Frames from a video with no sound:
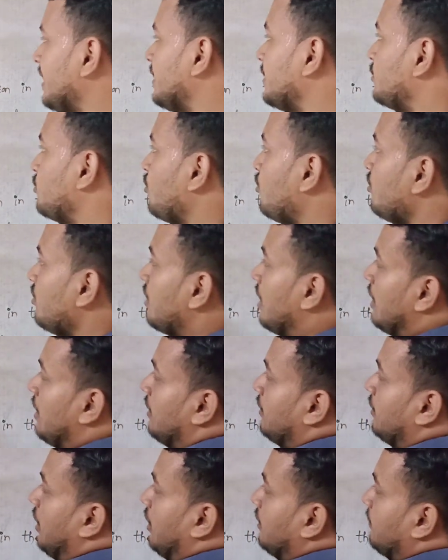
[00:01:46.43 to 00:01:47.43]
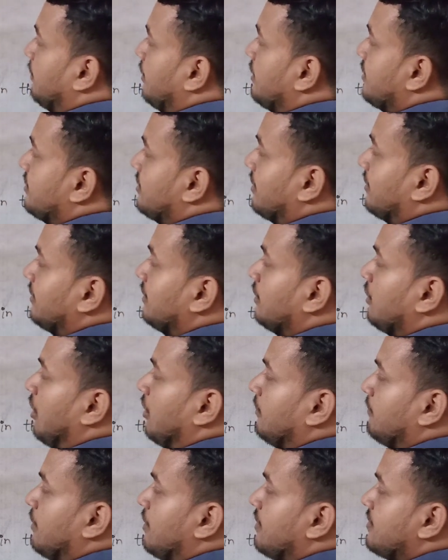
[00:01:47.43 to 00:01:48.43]
So conversion
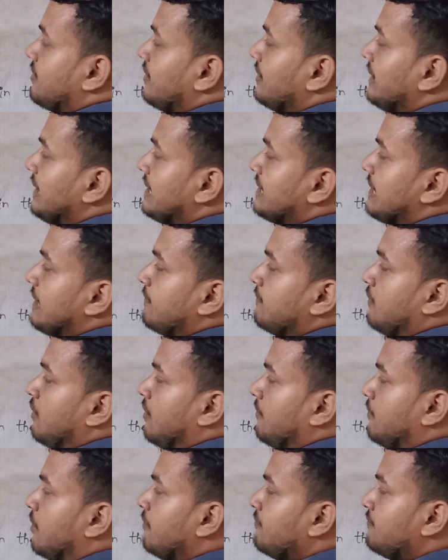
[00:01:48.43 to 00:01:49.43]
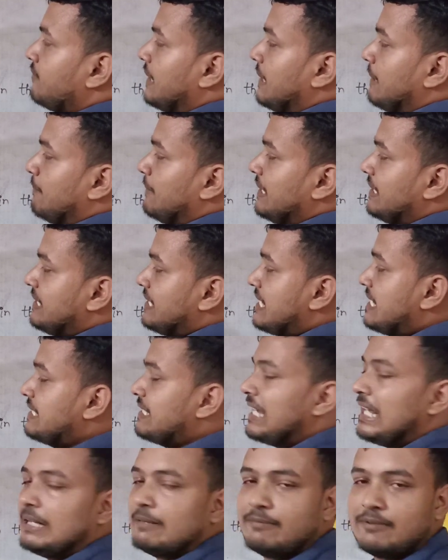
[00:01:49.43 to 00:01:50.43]
is a form of
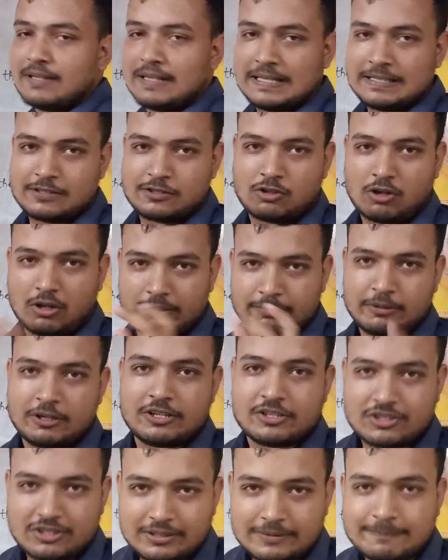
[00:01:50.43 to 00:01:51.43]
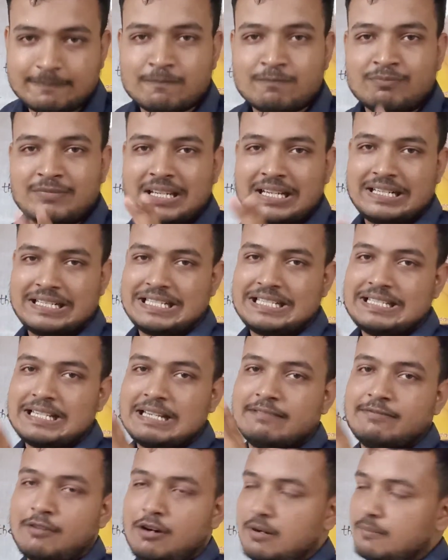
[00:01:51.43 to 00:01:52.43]
immediate inference. Conversion, it is
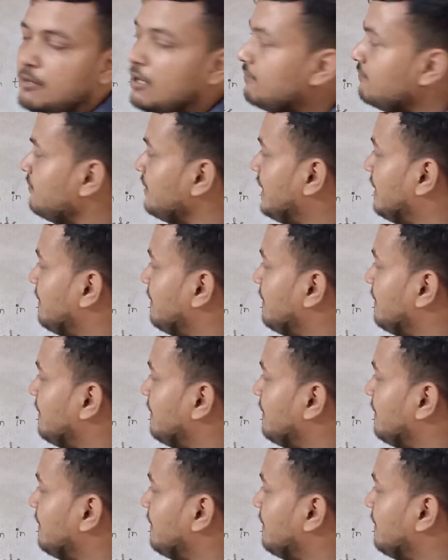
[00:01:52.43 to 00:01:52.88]
a form of